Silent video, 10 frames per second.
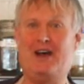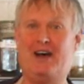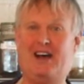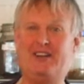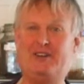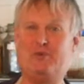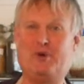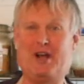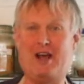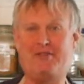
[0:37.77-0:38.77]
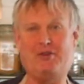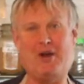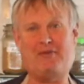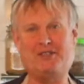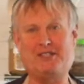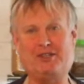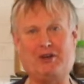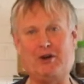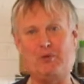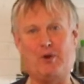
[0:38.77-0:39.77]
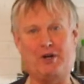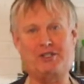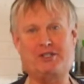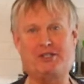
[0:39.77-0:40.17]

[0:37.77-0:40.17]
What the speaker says: I didn't want to have you have to sit there and watch